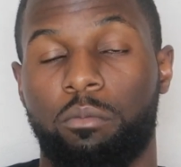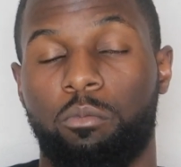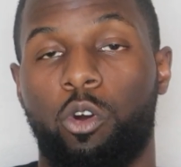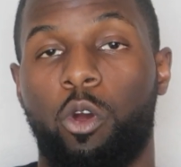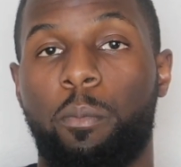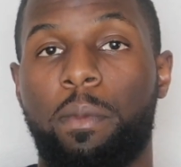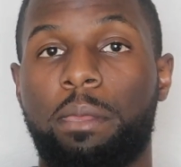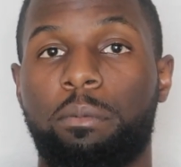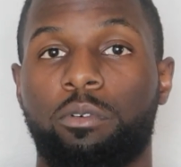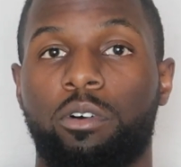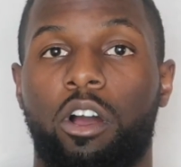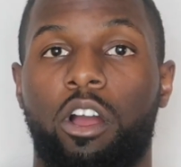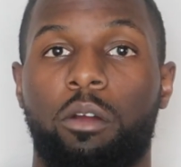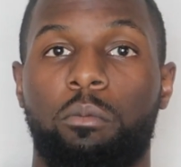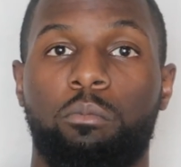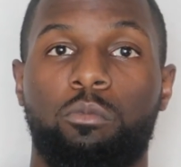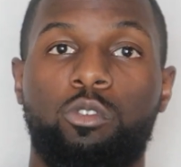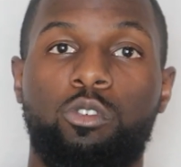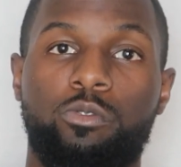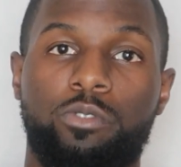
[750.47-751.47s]
more people
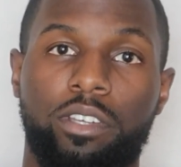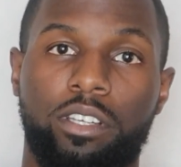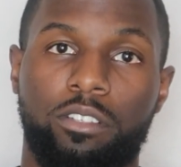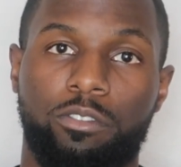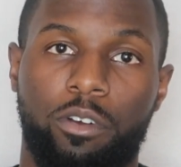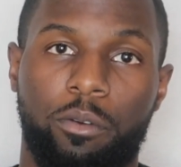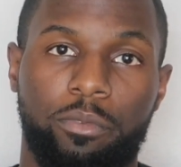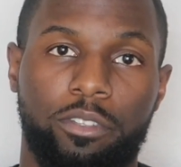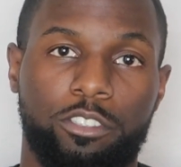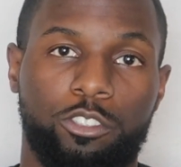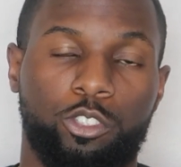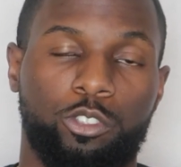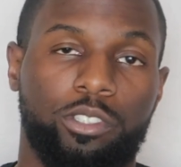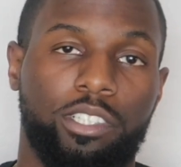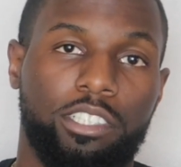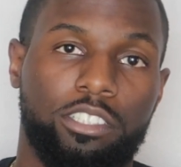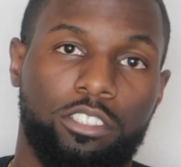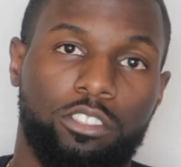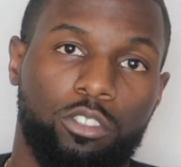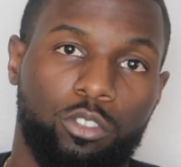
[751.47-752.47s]
are moving from the
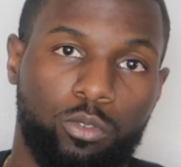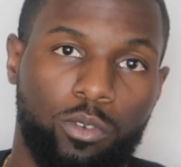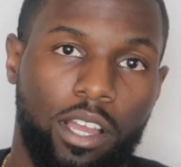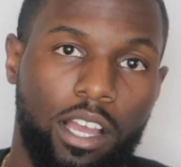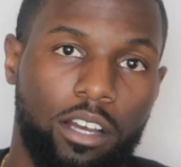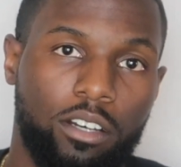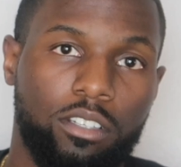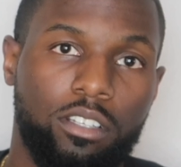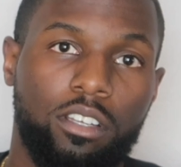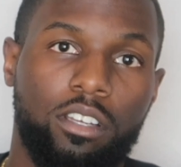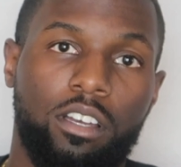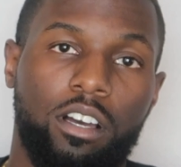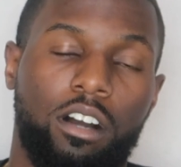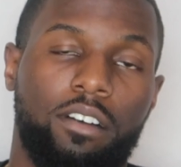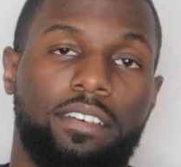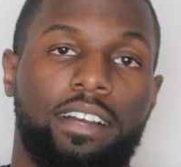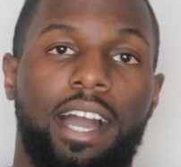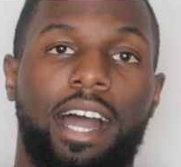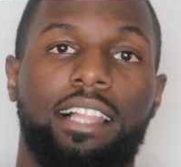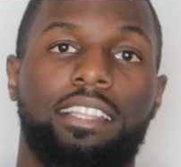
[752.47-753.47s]
traditional route
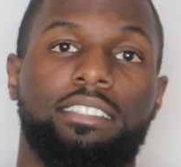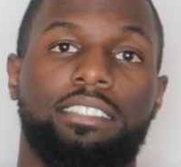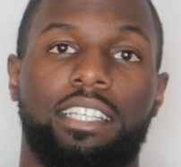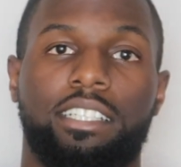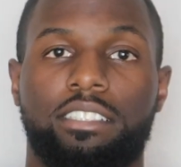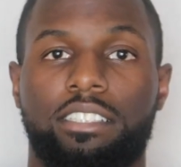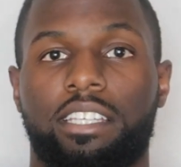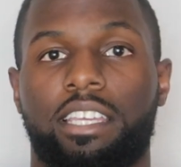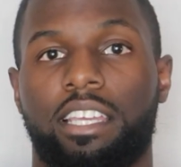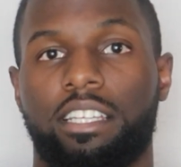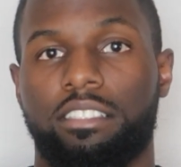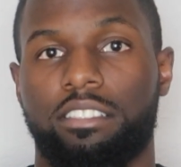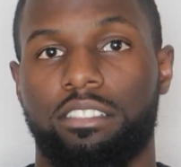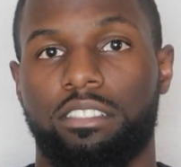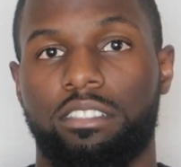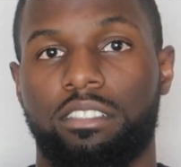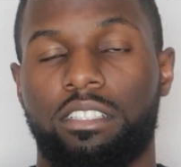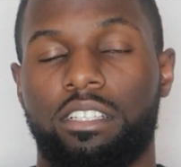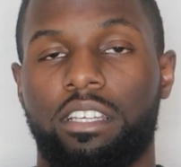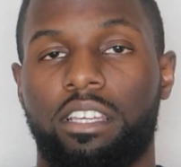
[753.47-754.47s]
of college education